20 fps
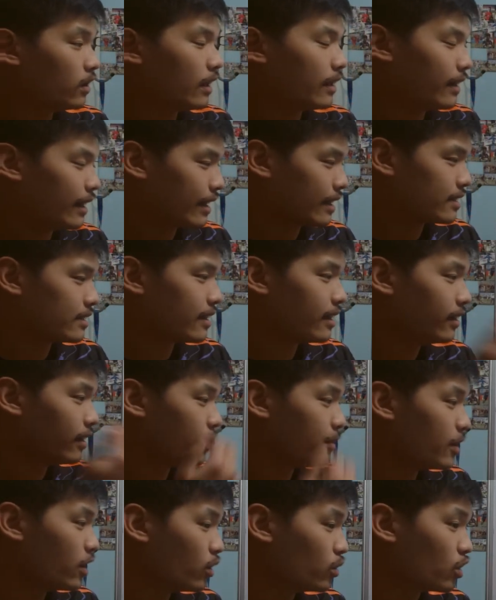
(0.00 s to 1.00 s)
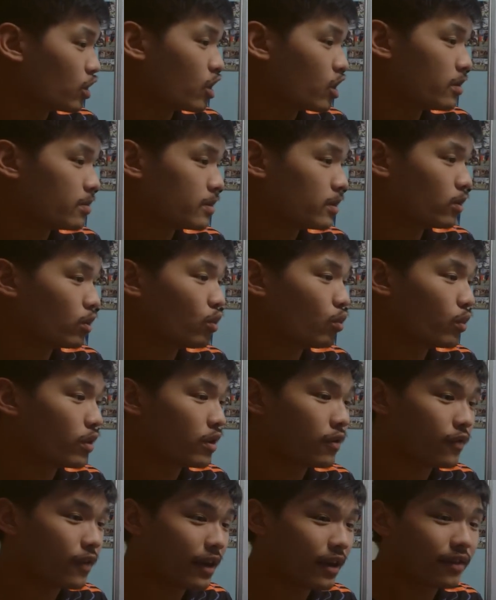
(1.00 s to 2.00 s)
Like I said, let me know in the comments below what do you
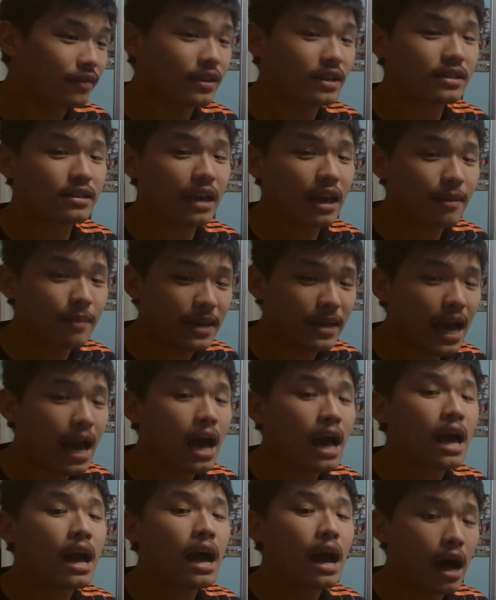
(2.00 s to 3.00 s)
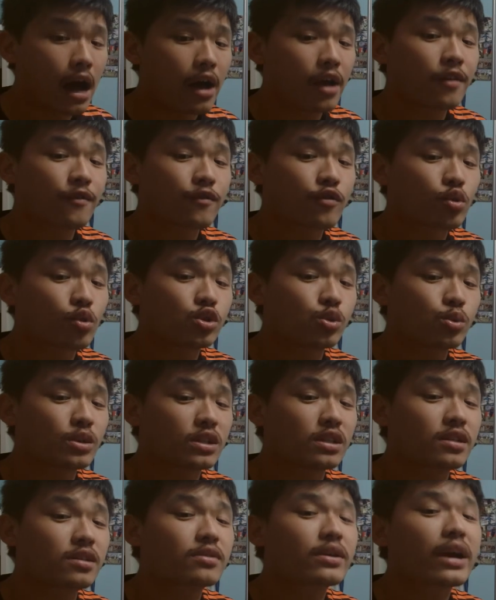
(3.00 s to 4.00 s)
think of this game. And yeah, I, of course, will
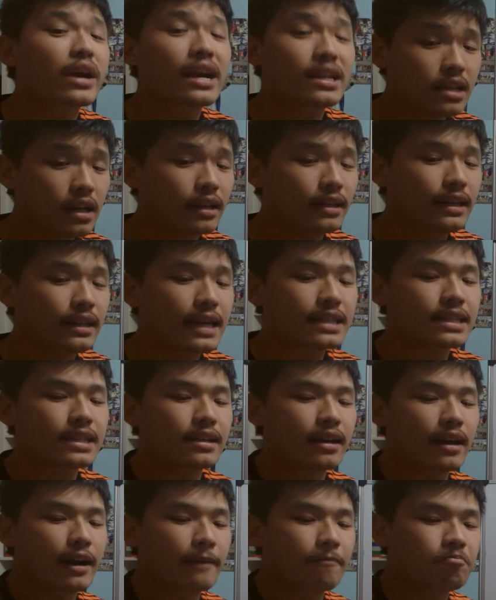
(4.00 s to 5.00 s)
see you guys next time.